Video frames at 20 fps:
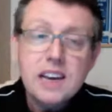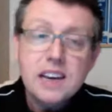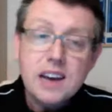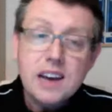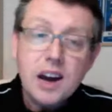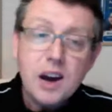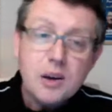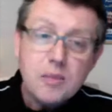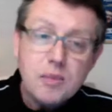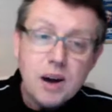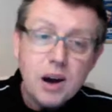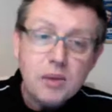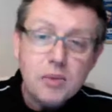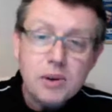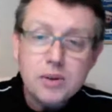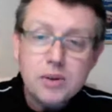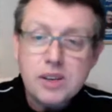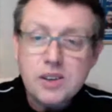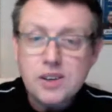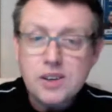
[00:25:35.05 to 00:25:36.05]
Go to
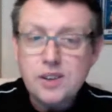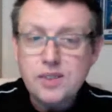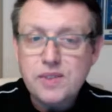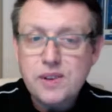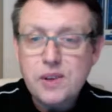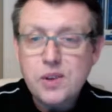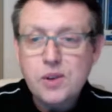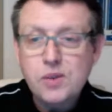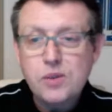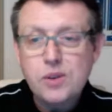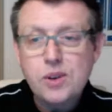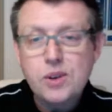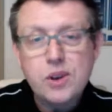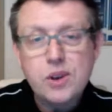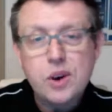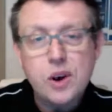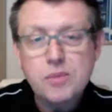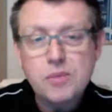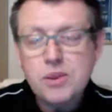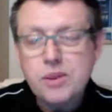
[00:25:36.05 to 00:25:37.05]

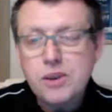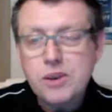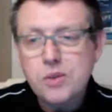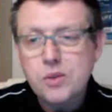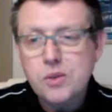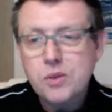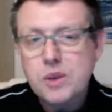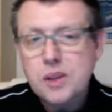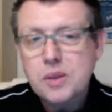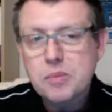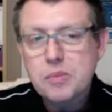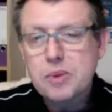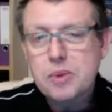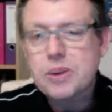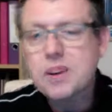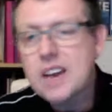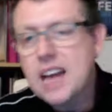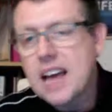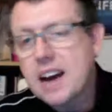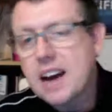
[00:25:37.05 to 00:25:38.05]
markwilkinsonofficial.com. You can order the
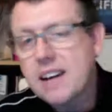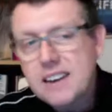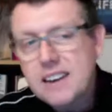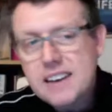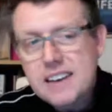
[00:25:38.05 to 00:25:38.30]
book now.